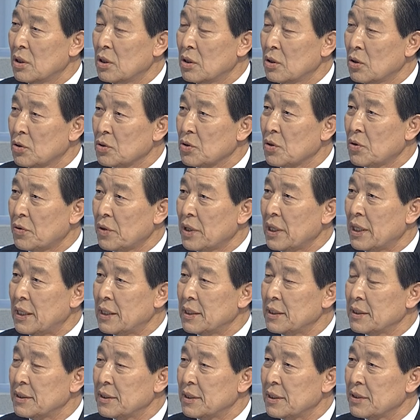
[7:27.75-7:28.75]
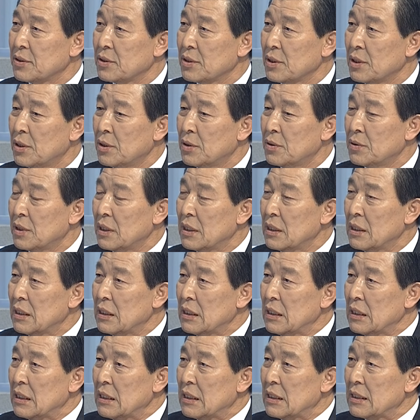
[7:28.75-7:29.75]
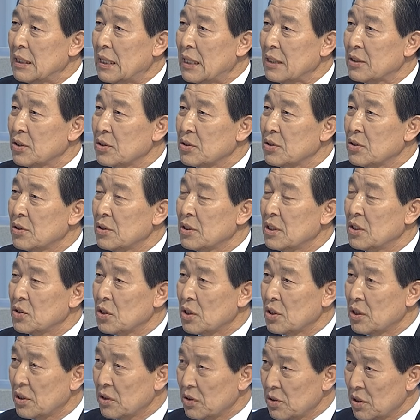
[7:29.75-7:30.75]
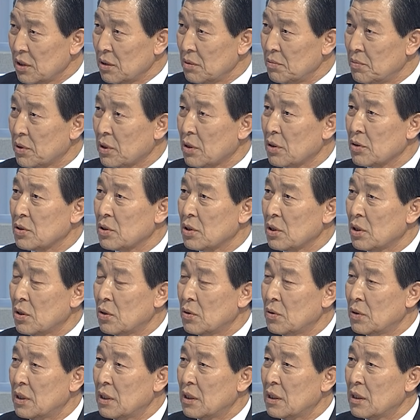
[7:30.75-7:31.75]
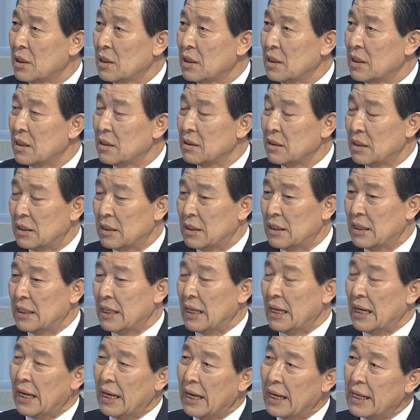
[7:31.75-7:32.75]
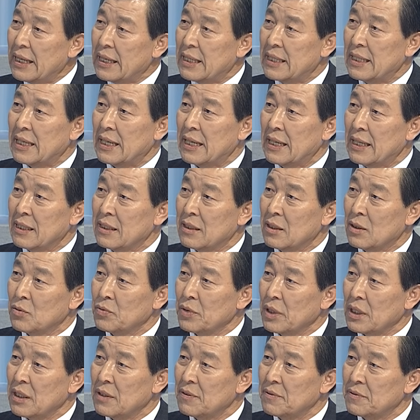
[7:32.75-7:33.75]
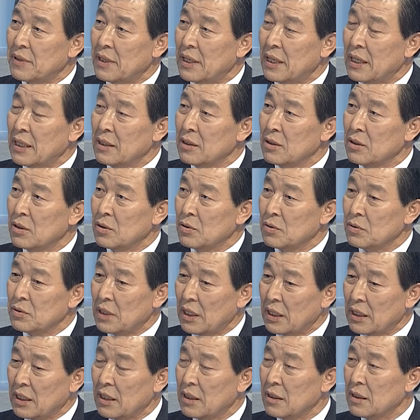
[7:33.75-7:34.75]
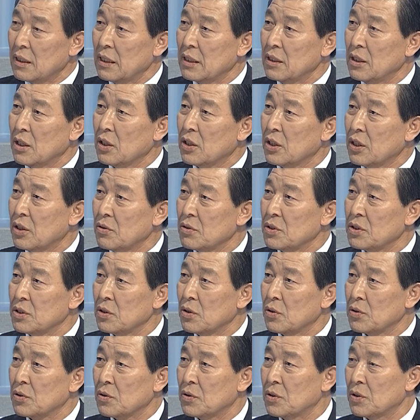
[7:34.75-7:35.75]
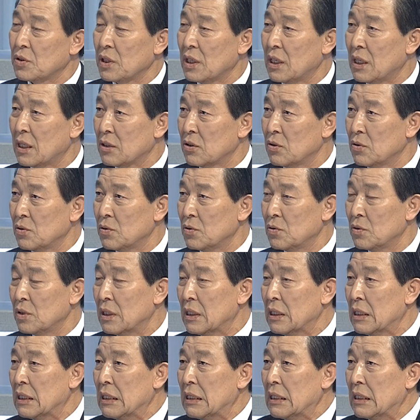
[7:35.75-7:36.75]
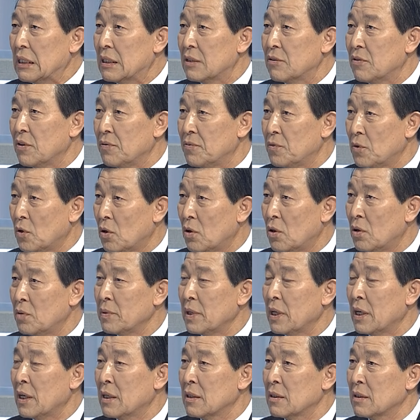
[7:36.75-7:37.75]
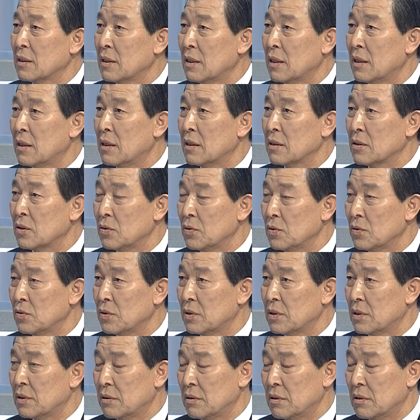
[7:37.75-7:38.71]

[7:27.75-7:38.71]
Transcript: North Korea, and so not just discouraging, but also any kind we can find that can encourage North Korea to reform and to